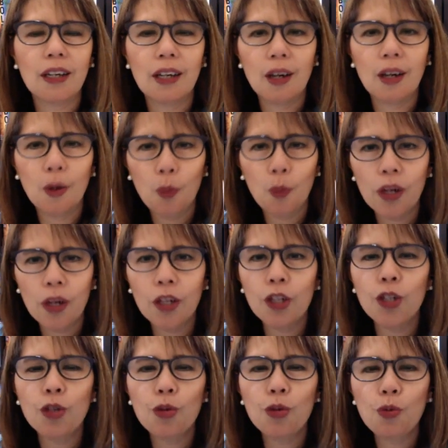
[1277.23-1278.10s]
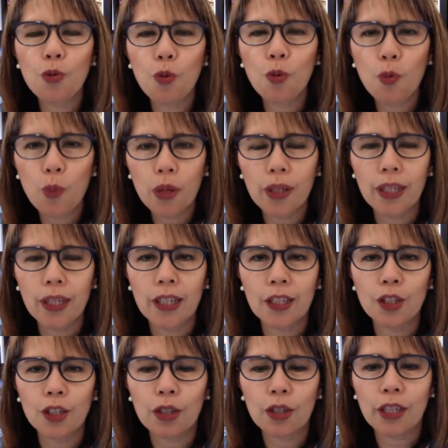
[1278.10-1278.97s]
what are you willing
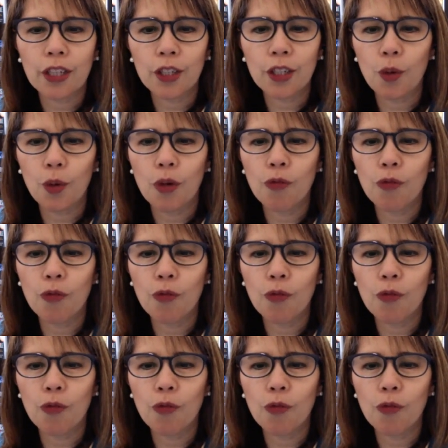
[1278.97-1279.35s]
to let go of?